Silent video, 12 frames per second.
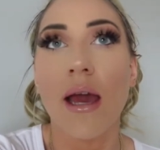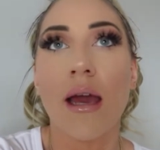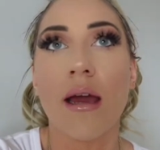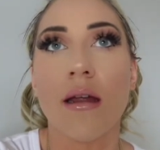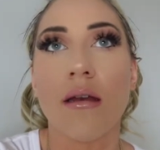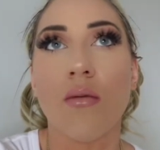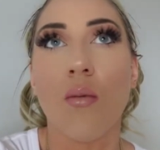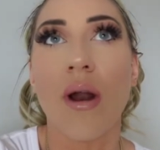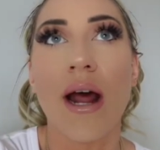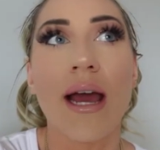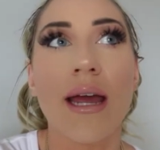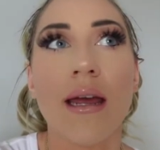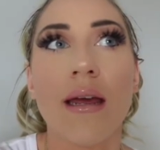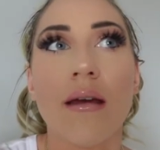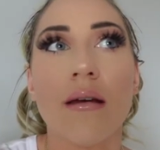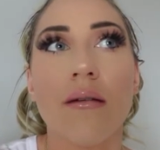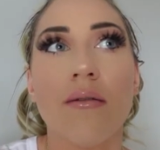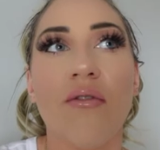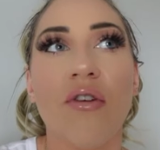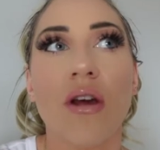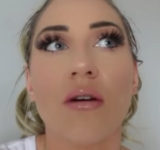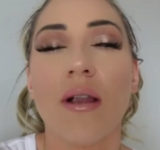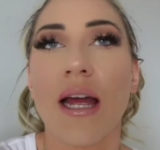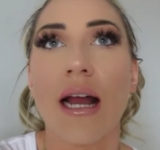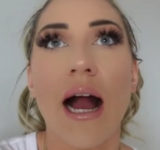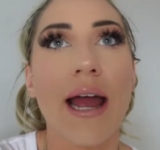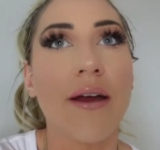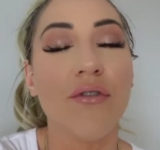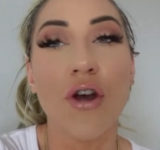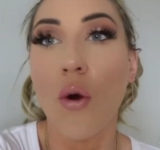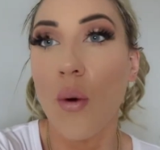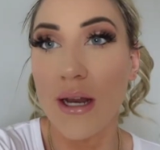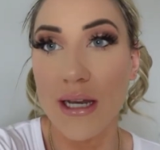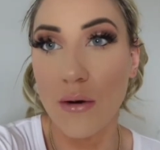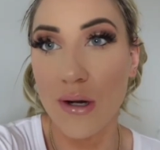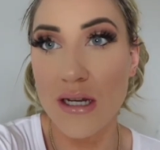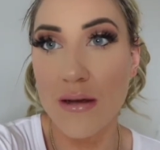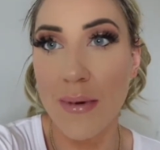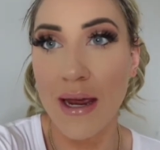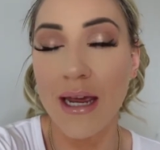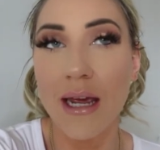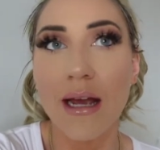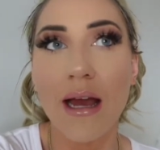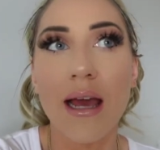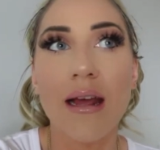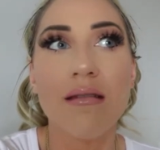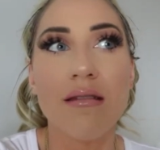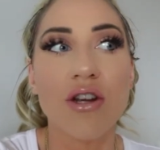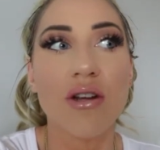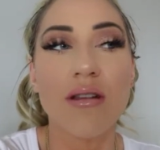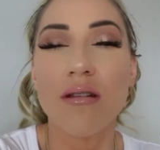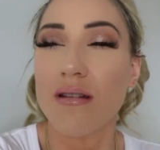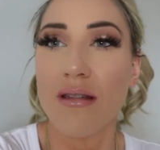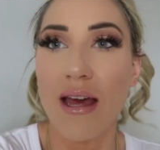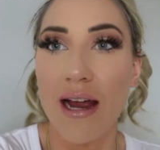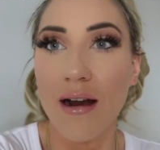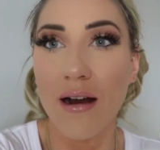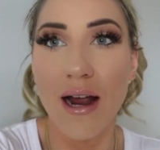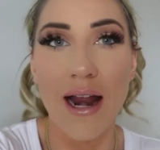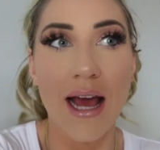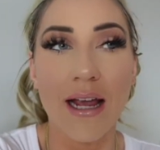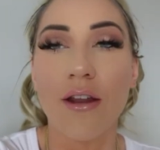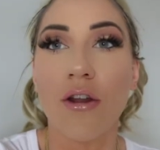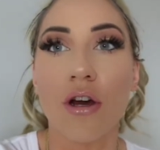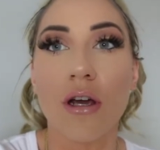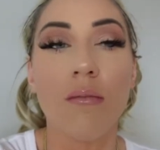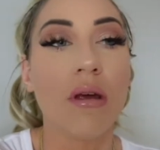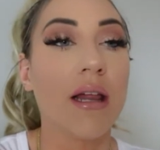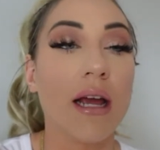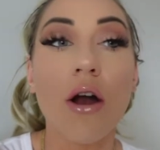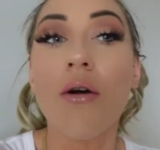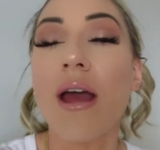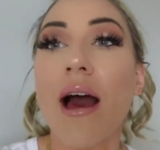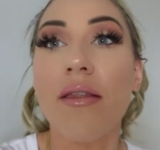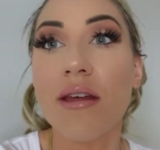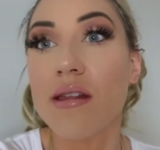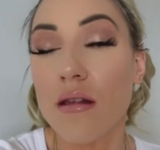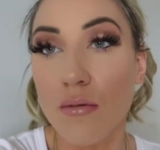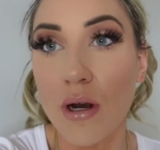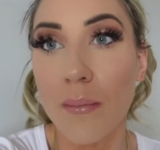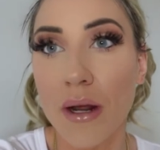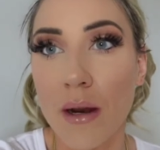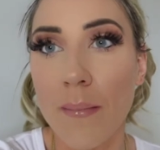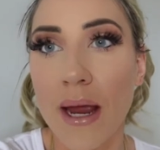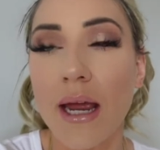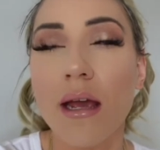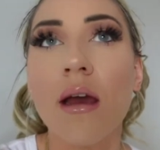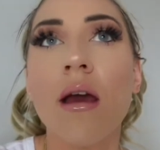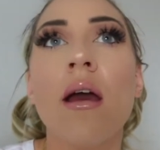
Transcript: And when I feel like I have no idea what to make, it's just there. And I can look and be like, oh yeah, this is what I'm going to make.